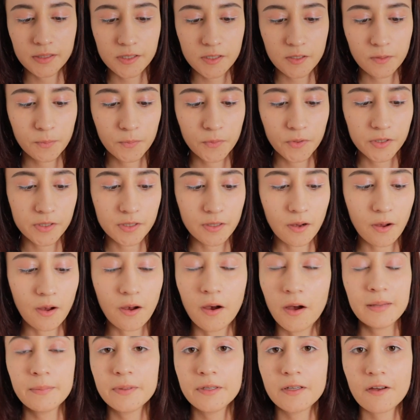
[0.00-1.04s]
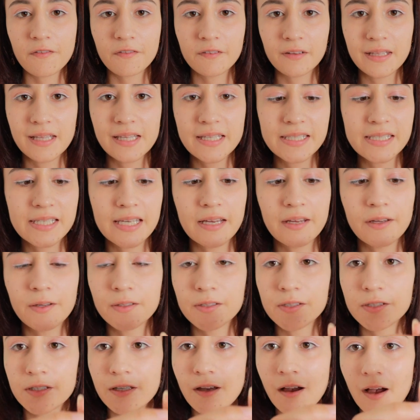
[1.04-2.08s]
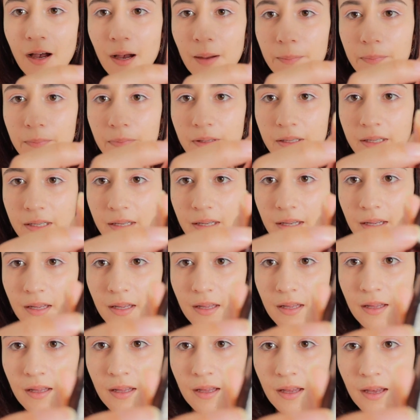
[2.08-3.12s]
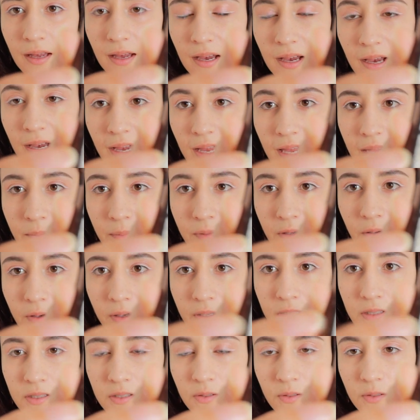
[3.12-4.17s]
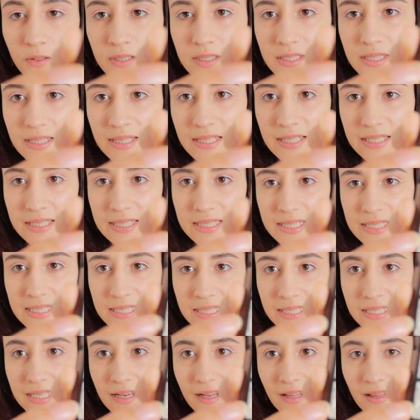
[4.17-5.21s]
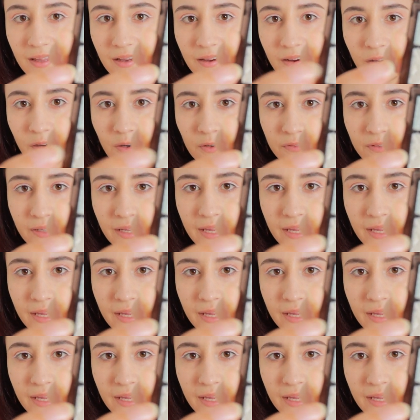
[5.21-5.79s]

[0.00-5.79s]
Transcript: to put on a bit of glitter on top. I am going to use this color over